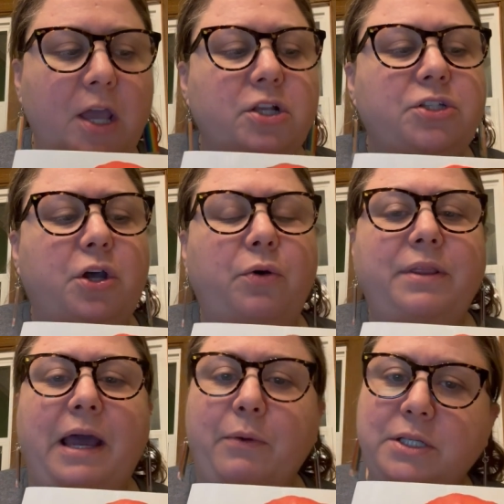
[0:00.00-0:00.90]
So
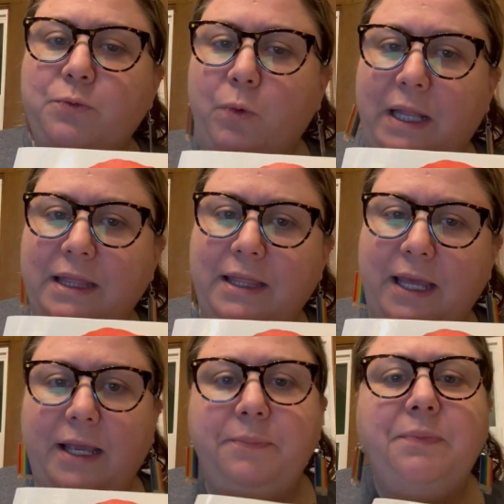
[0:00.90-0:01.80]
that was one
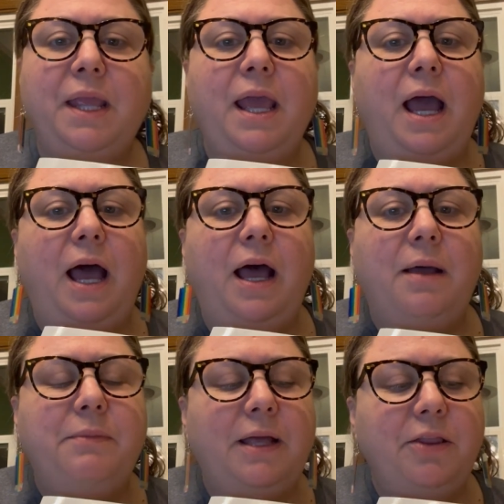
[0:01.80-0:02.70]
thing.
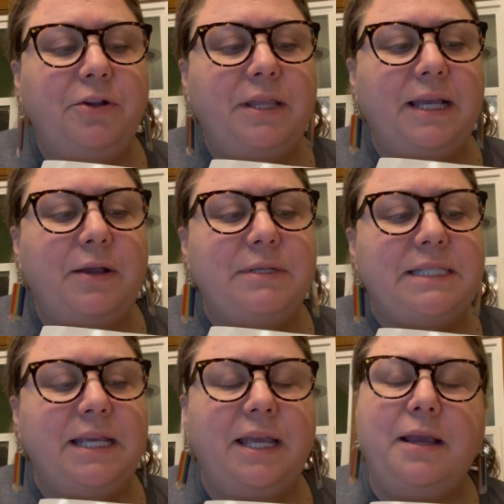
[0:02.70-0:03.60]
The other thing I was
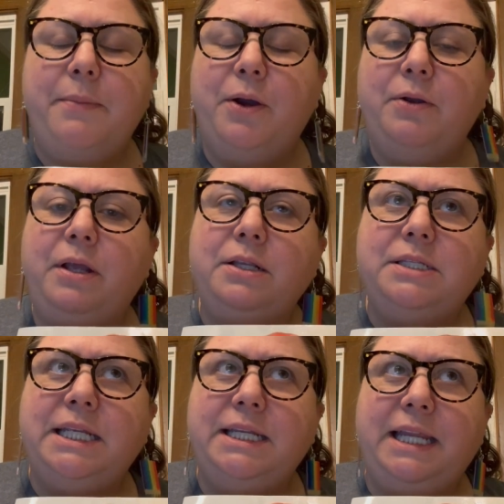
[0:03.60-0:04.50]
thinking about
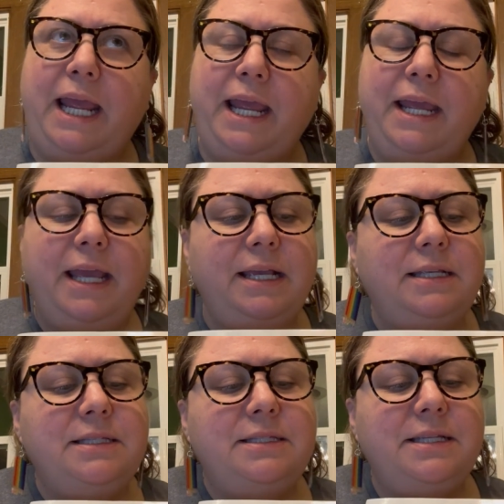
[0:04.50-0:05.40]
today
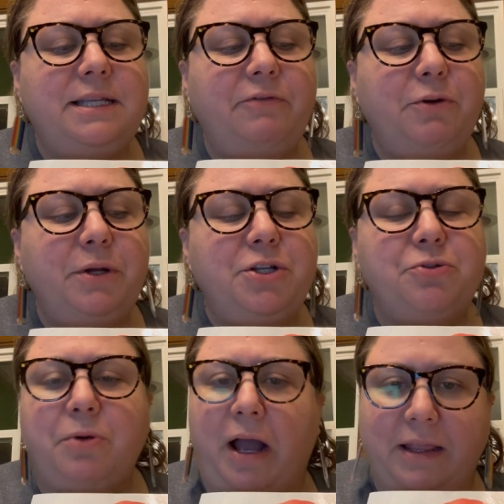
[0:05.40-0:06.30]
is, does everyone
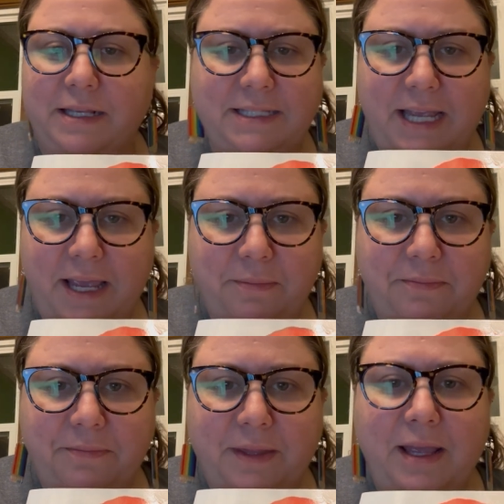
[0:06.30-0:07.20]
draw the
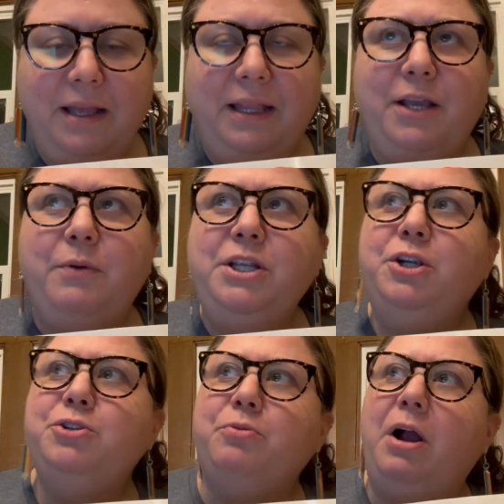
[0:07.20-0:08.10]
same? Like when
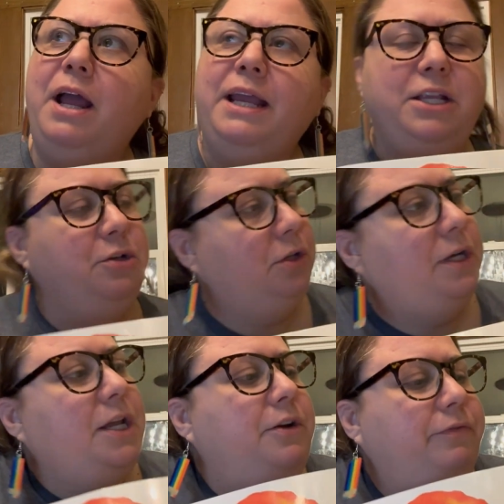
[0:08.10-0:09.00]
you're drawing and you
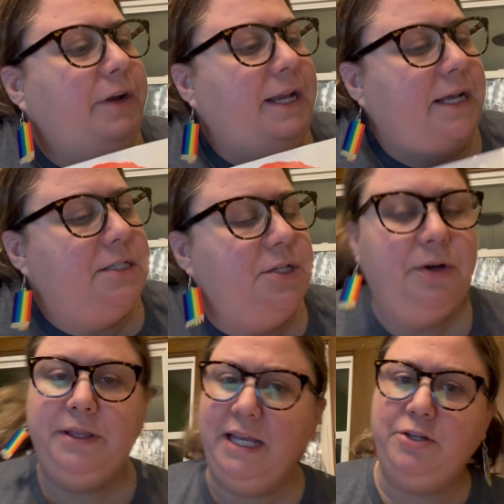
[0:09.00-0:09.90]
look at your friend next to you,
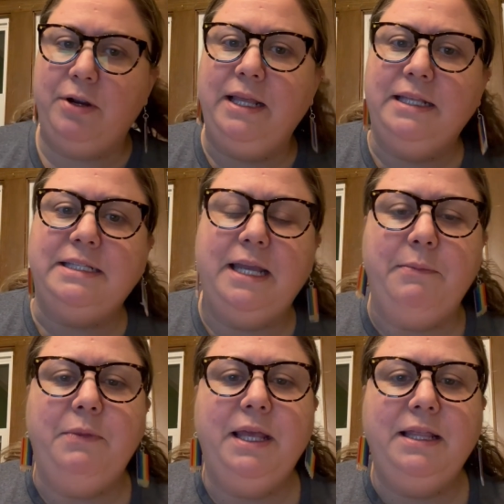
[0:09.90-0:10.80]
are they drawing the
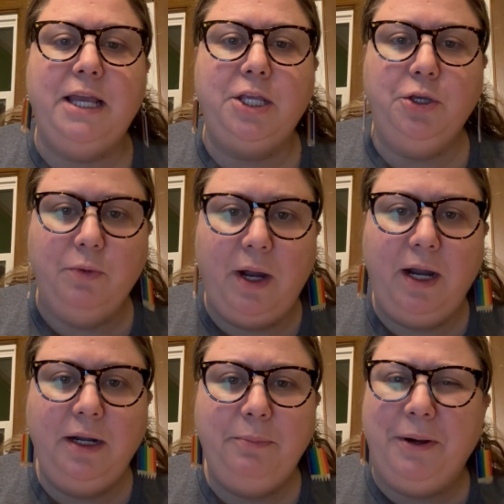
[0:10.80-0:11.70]
same thing that you
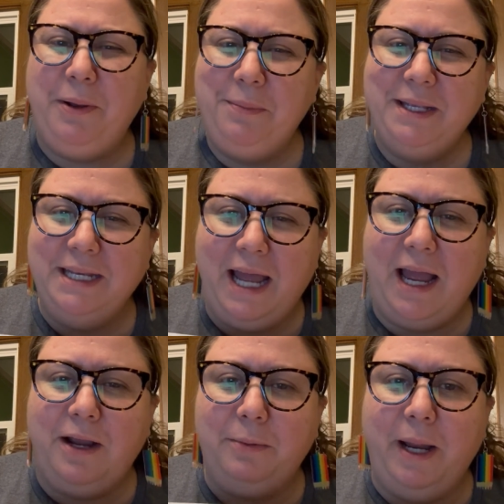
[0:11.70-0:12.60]
are? Probably
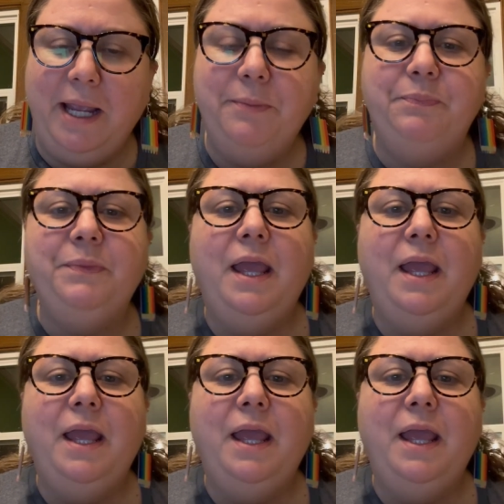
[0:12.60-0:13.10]
not, right?